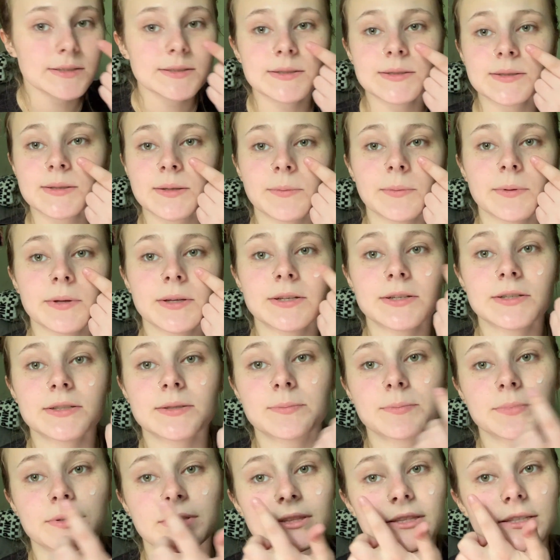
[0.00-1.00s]
So let me
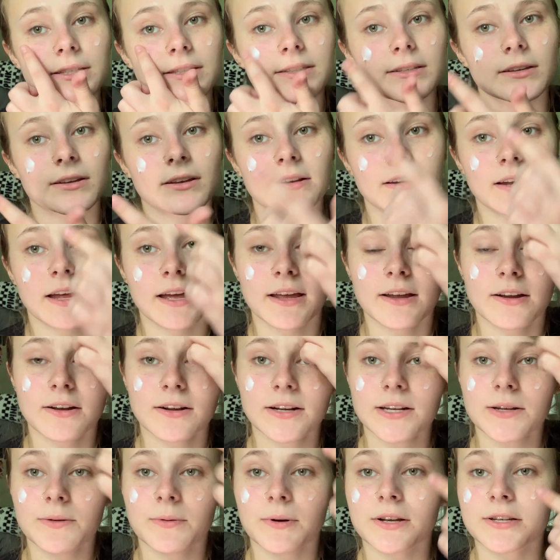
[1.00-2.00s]
just put this on. I
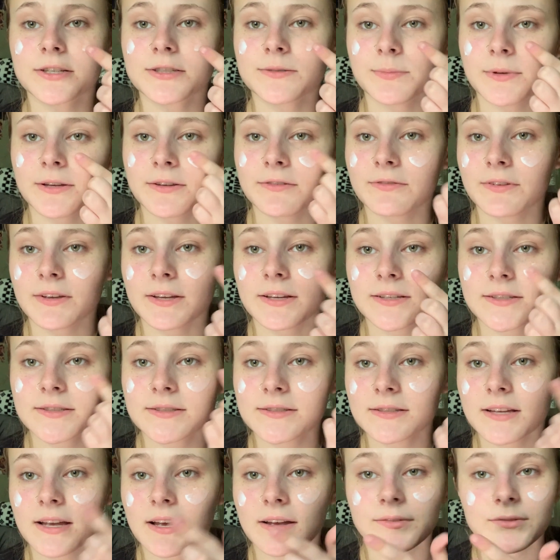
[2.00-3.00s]
already washed my
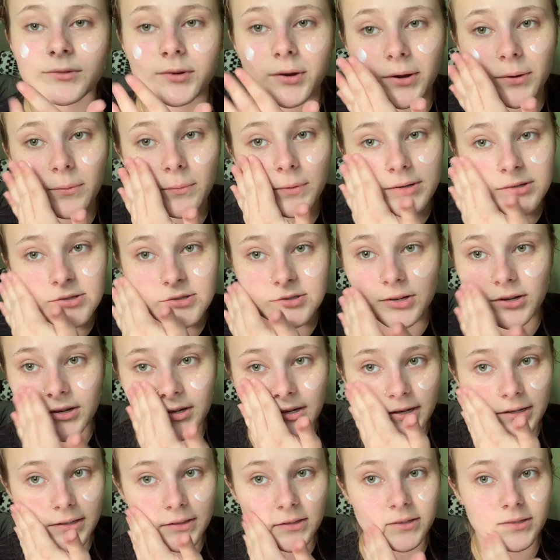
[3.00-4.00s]
face after I went
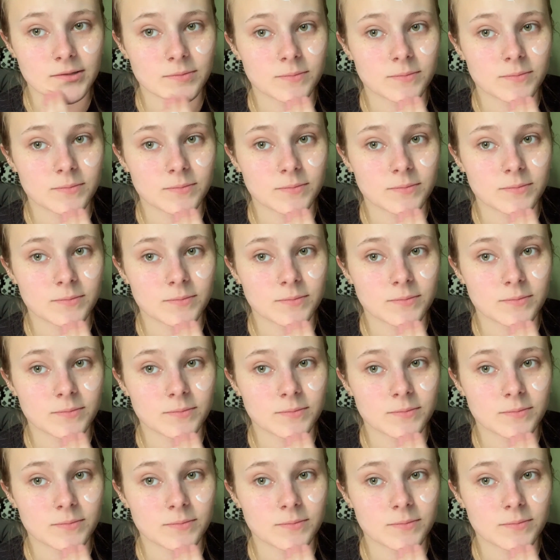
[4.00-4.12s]
jogging this